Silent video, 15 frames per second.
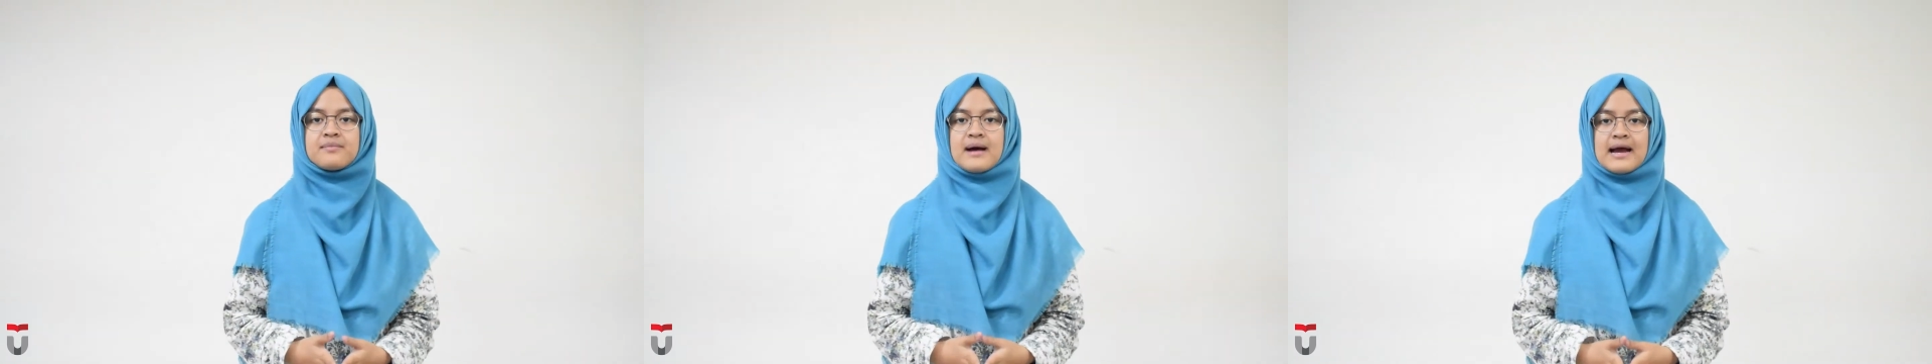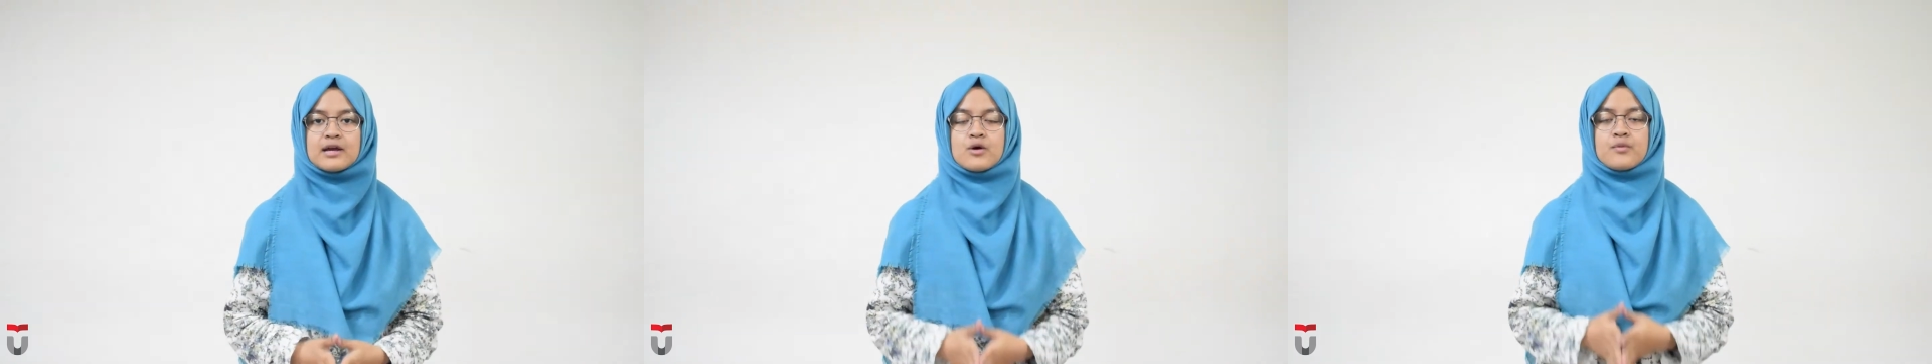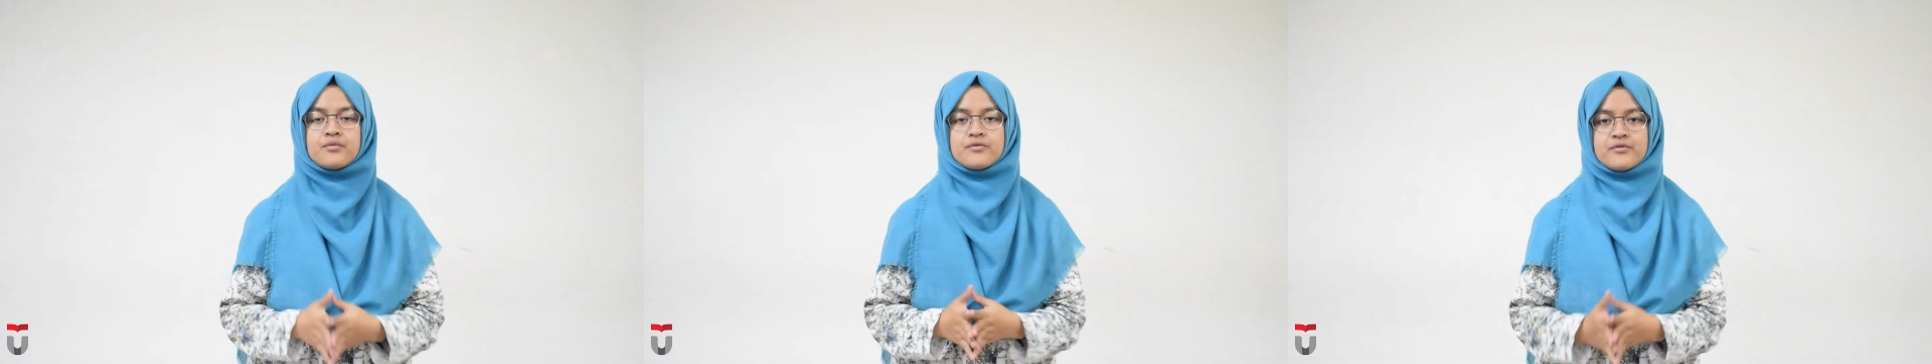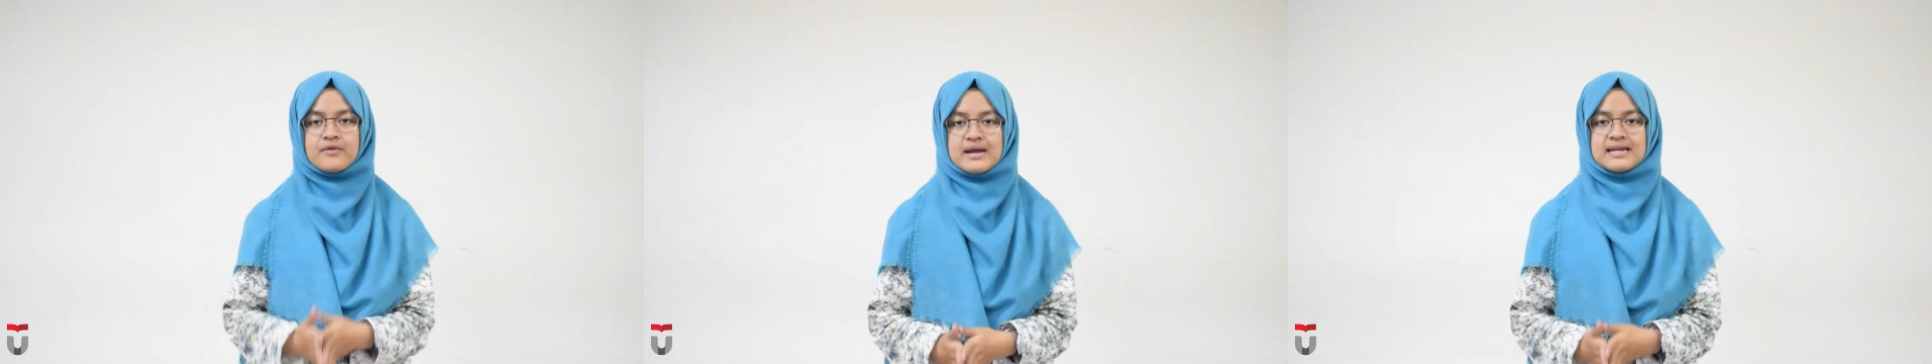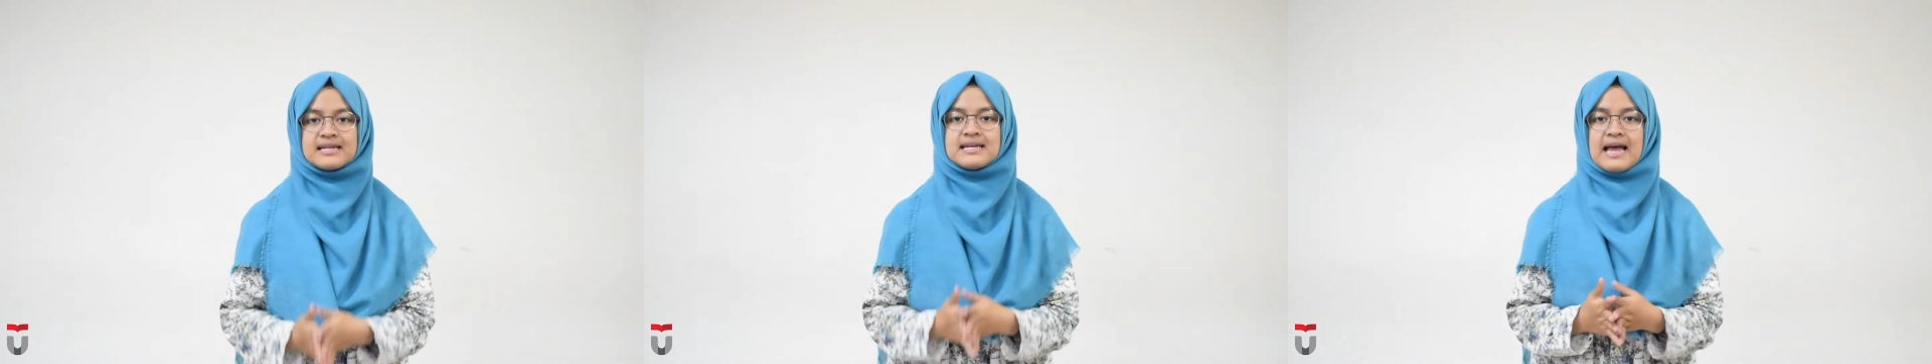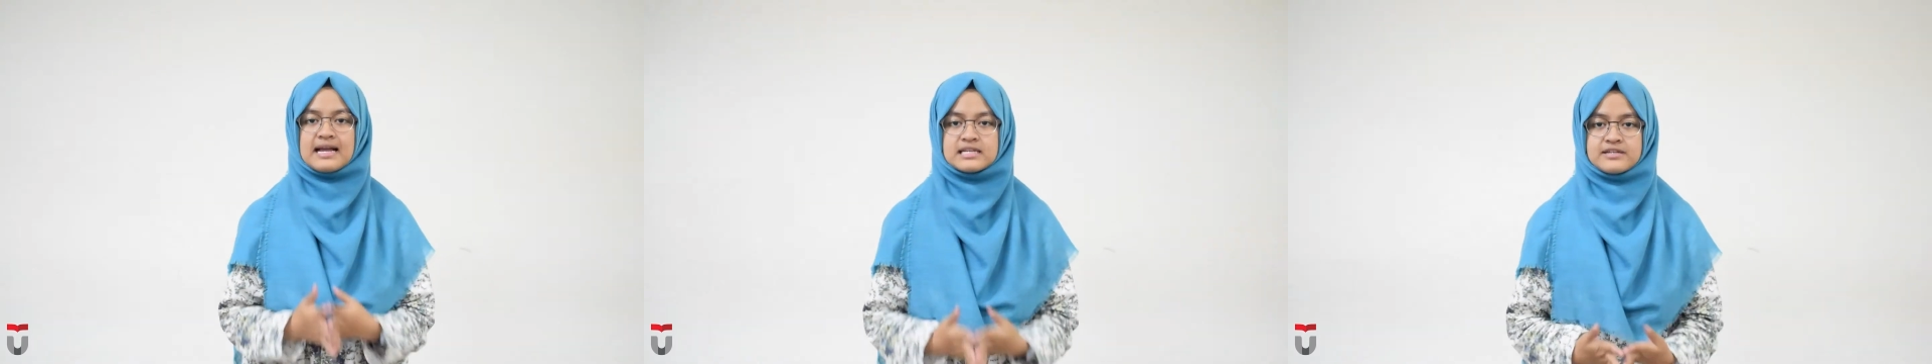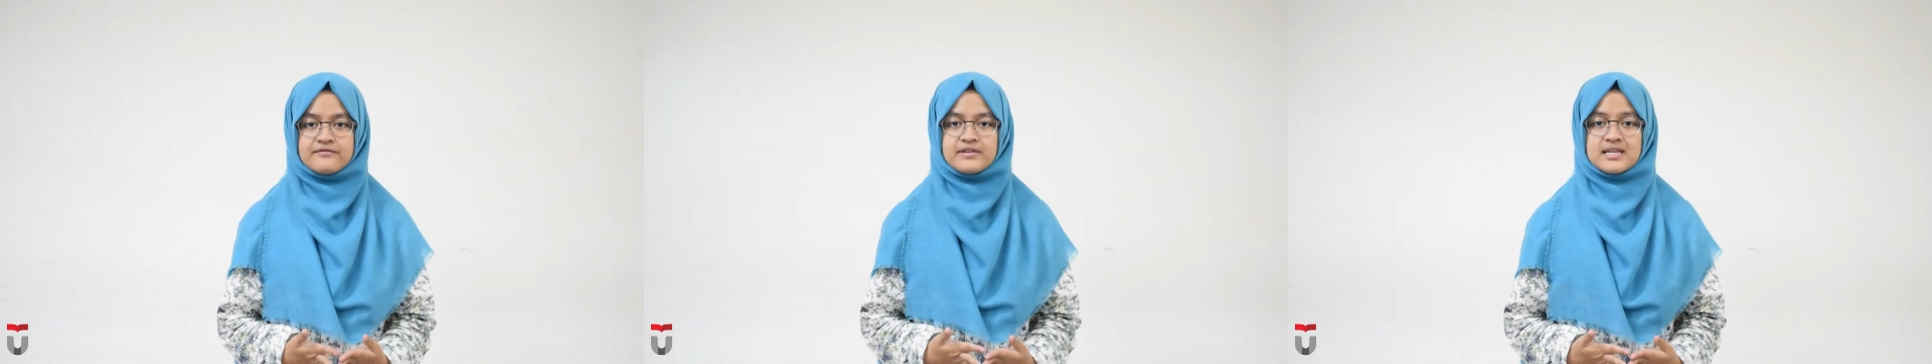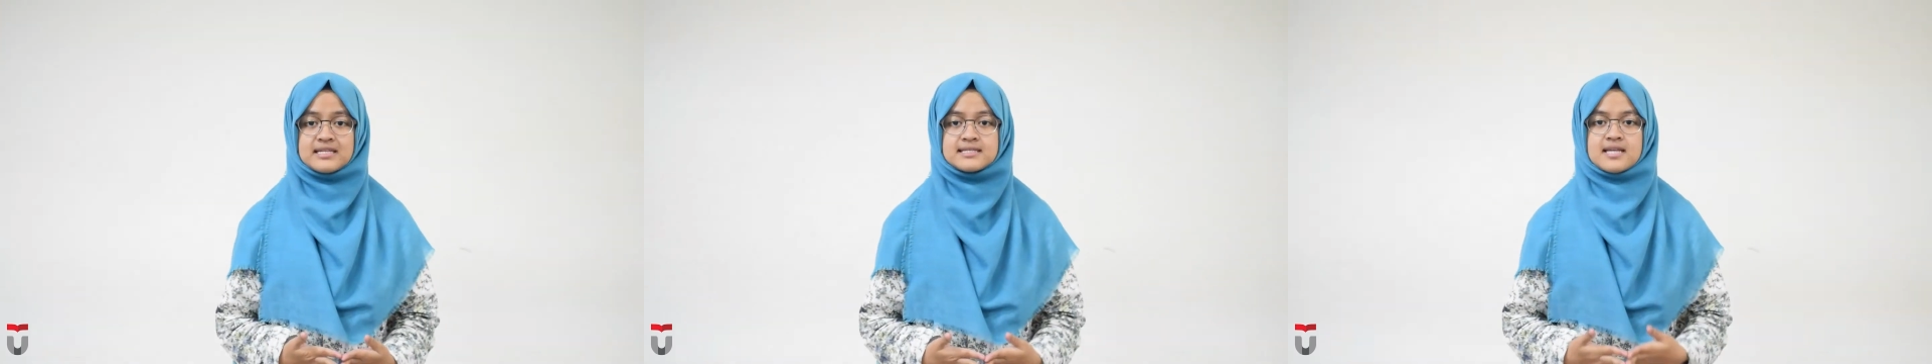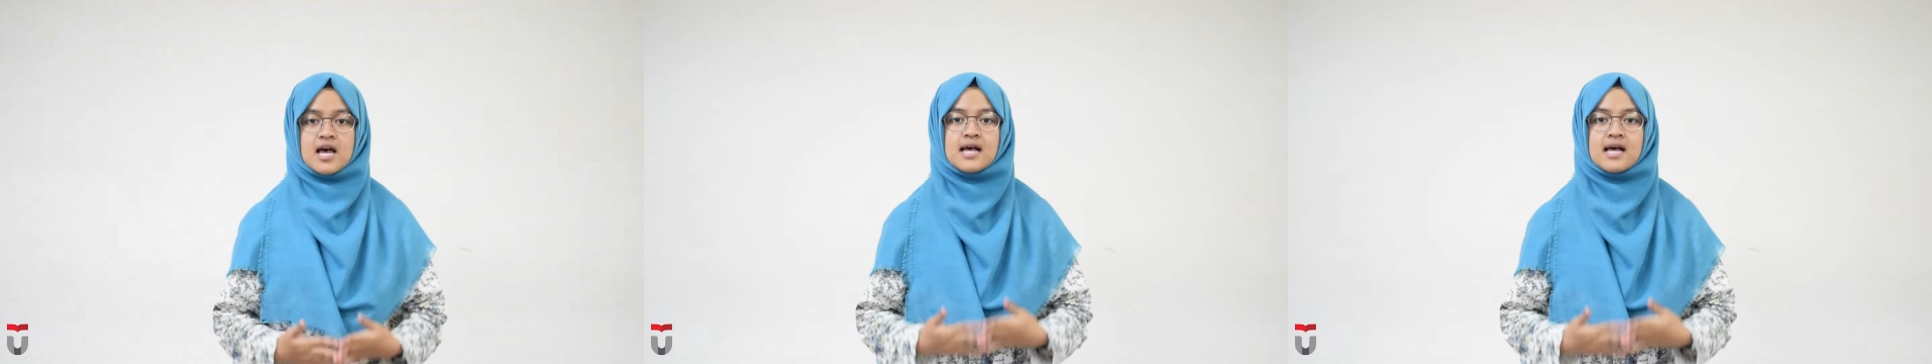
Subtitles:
by operating activities,